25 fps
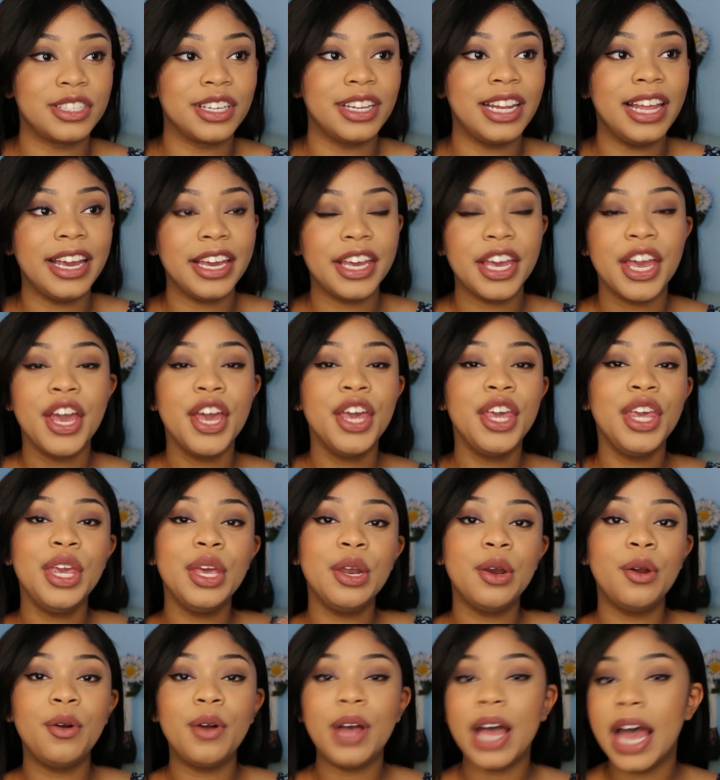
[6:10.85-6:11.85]
They're like, you
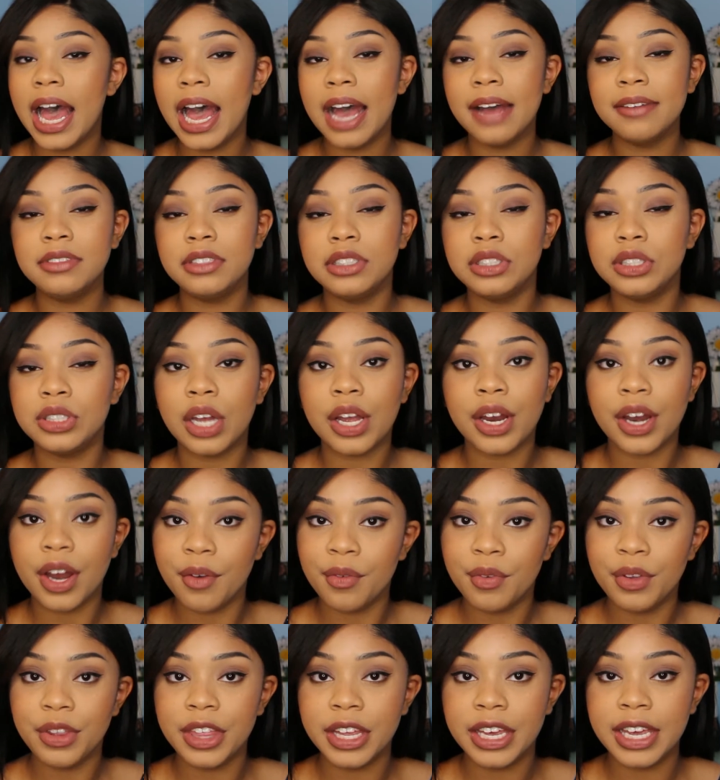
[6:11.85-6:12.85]
don't have to start
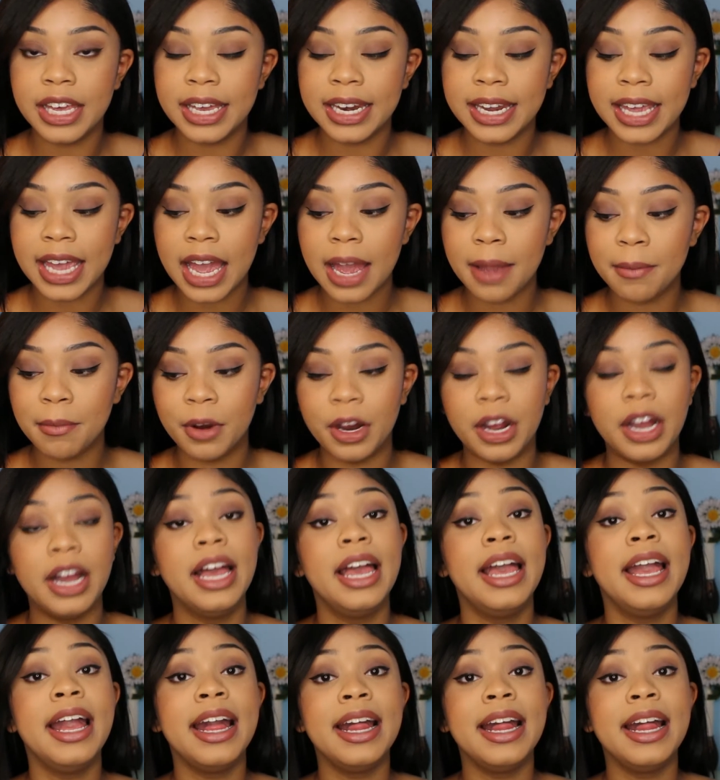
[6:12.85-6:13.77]
off with a good camera.